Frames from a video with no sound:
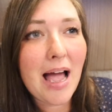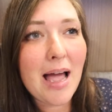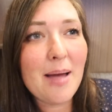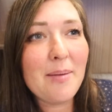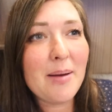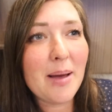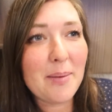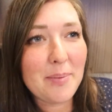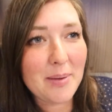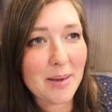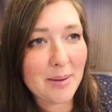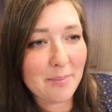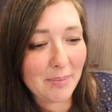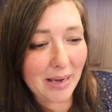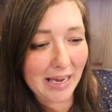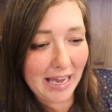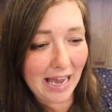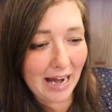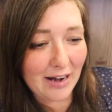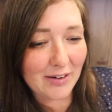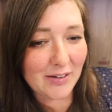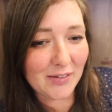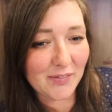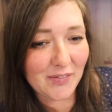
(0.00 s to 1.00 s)
I'm happy in my
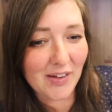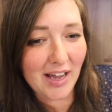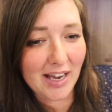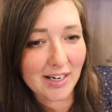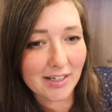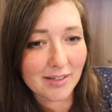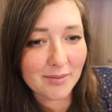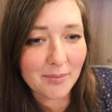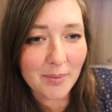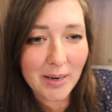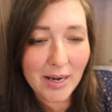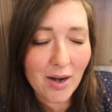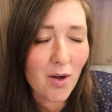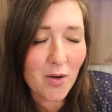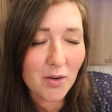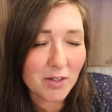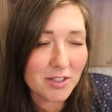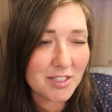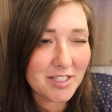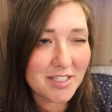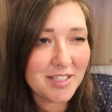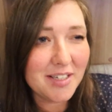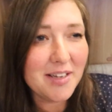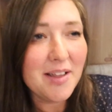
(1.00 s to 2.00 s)
caravan. We're
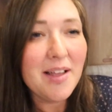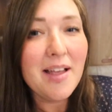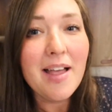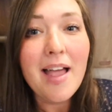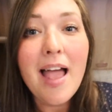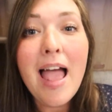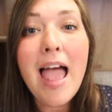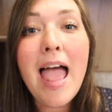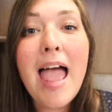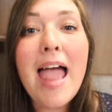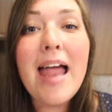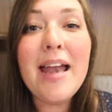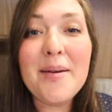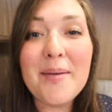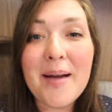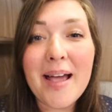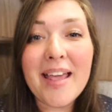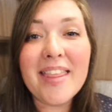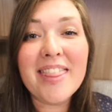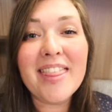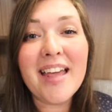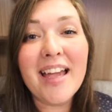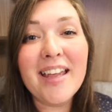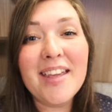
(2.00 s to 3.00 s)
not.
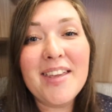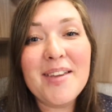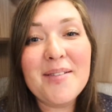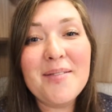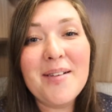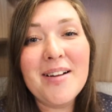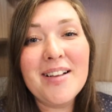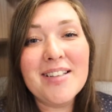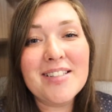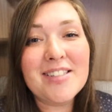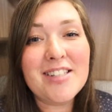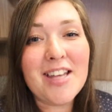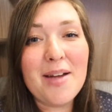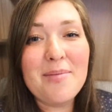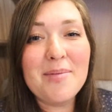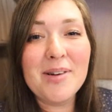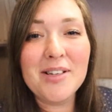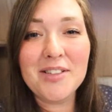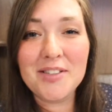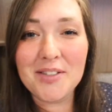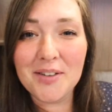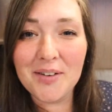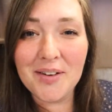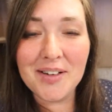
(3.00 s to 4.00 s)
Anyway, thank you all so
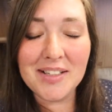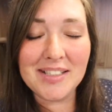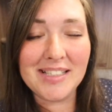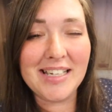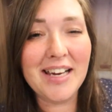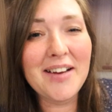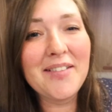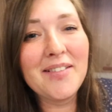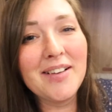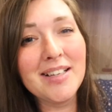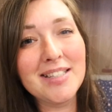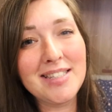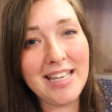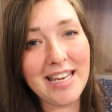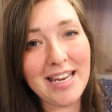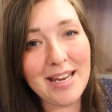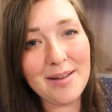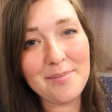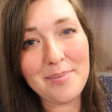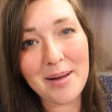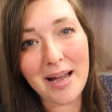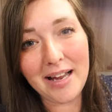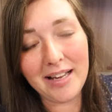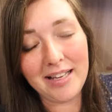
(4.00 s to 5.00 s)
much for watching. We'll see
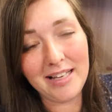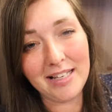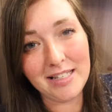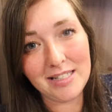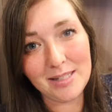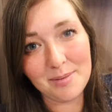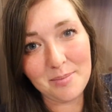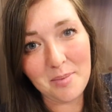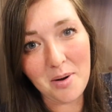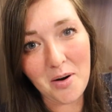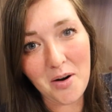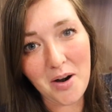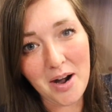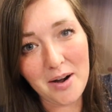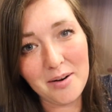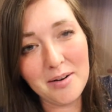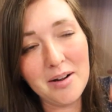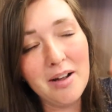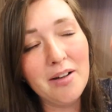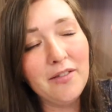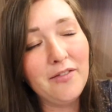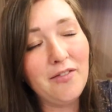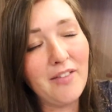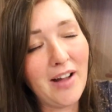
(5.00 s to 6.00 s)
you back here
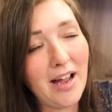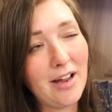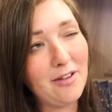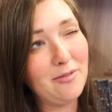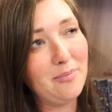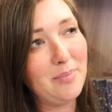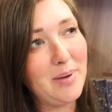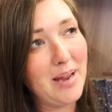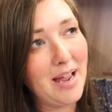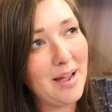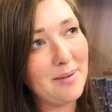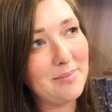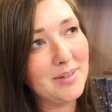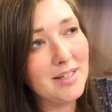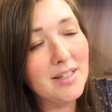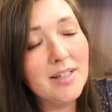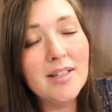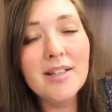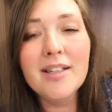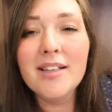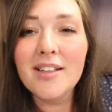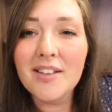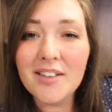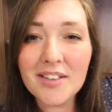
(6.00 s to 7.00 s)
tomorrow at 5 p.m.
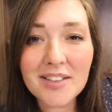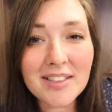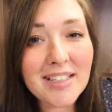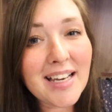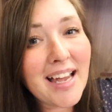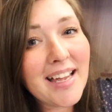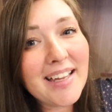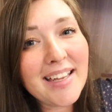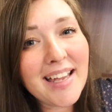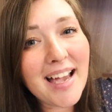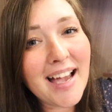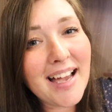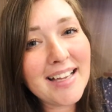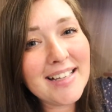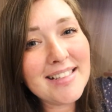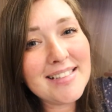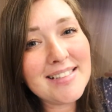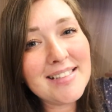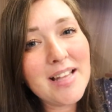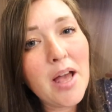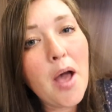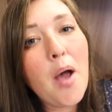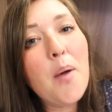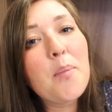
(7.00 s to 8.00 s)
Good night,
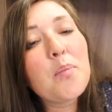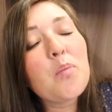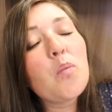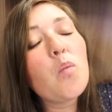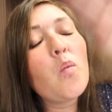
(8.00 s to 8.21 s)
guys.